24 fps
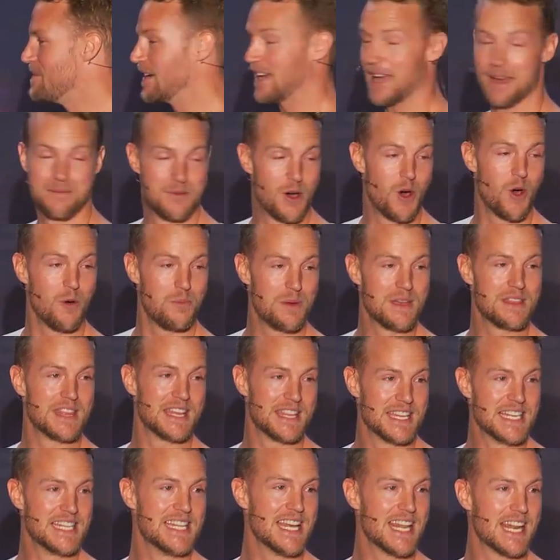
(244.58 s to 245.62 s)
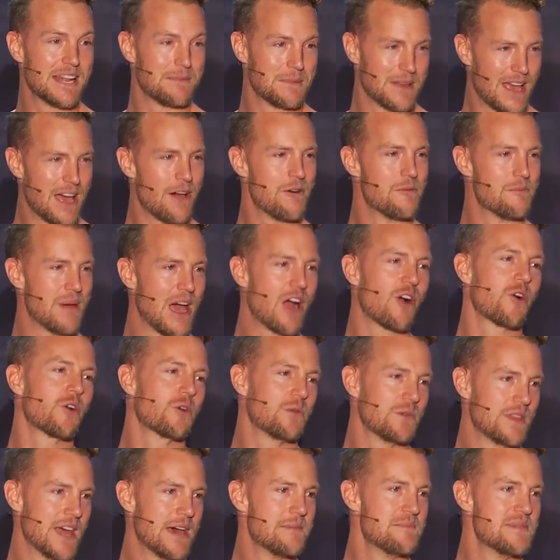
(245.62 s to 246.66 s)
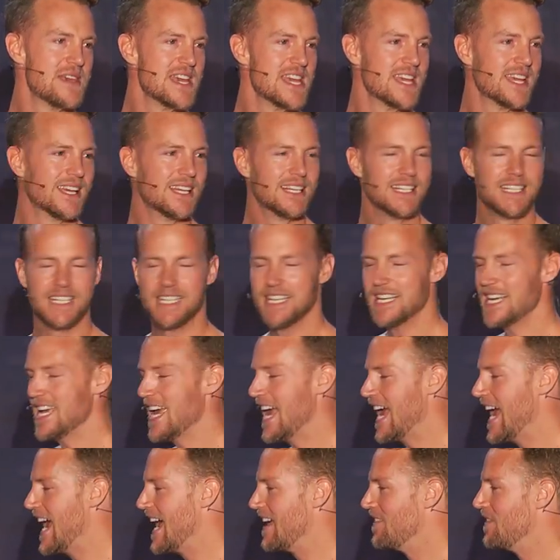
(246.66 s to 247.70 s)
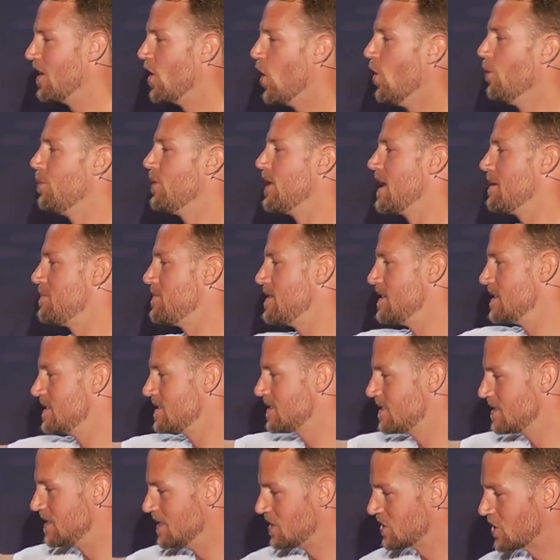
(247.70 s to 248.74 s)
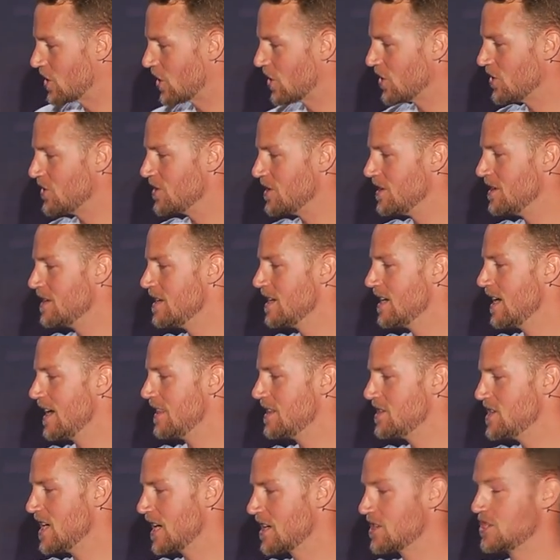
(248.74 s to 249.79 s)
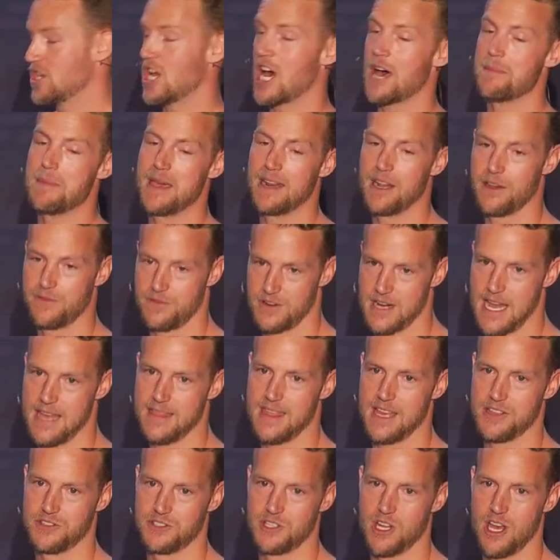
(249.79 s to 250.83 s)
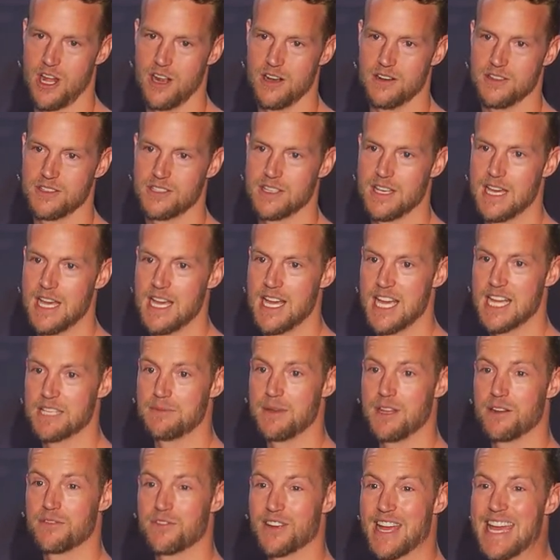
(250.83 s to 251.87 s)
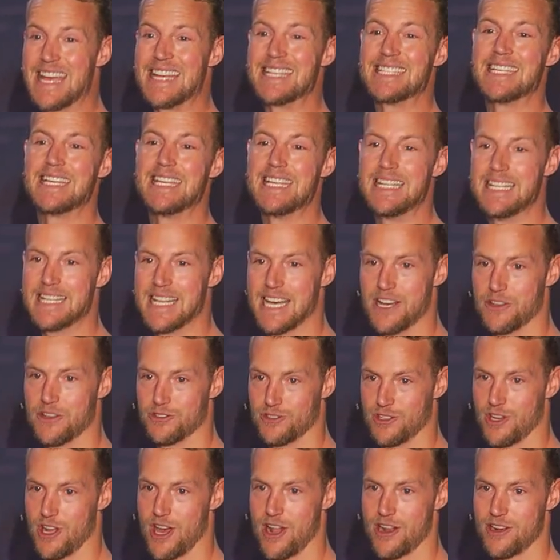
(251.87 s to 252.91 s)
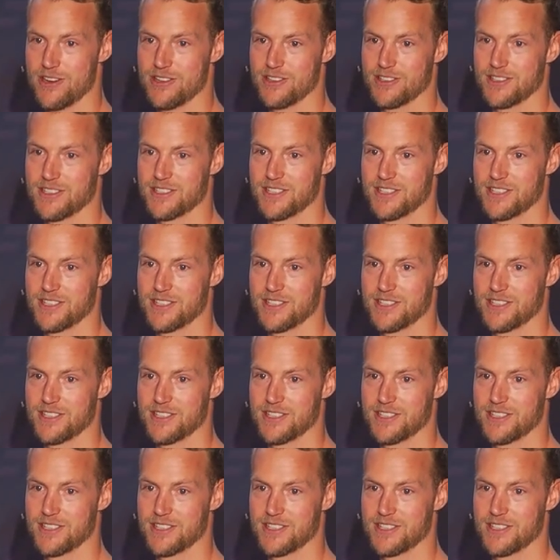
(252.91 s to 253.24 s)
I'm like, I'm hoping that they did it. I'm like, how empowering would that be? And they open up this, this curtain, and the check is not made up for $9,000. It's made up for $18,000.